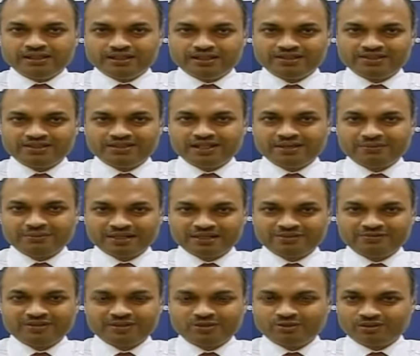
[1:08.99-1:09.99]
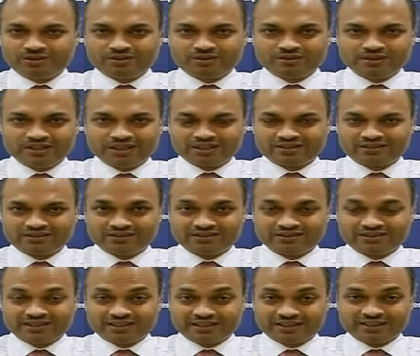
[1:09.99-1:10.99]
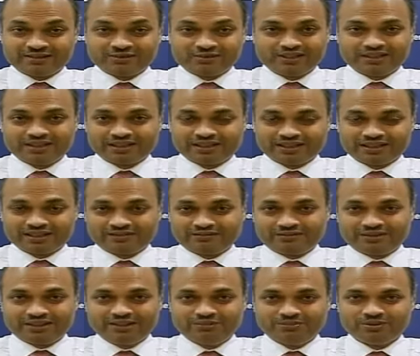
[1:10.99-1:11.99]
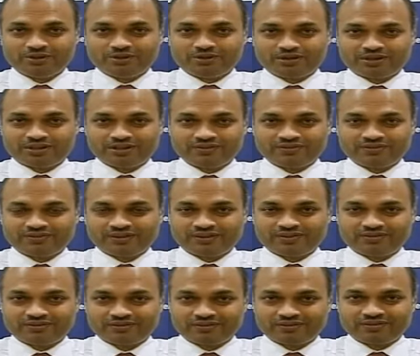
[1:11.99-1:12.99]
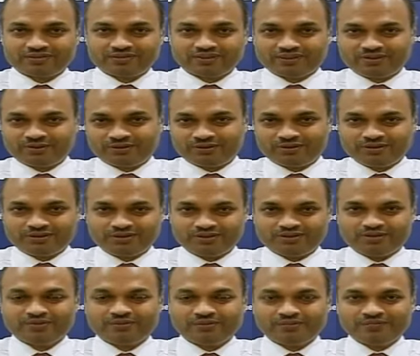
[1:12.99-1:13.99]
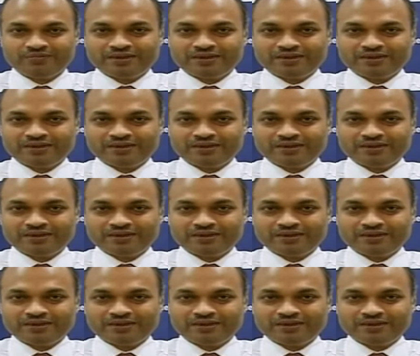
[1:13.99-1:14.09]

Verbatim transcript: This time, as we go into elections, there's actually again a very broad consensus around, you know,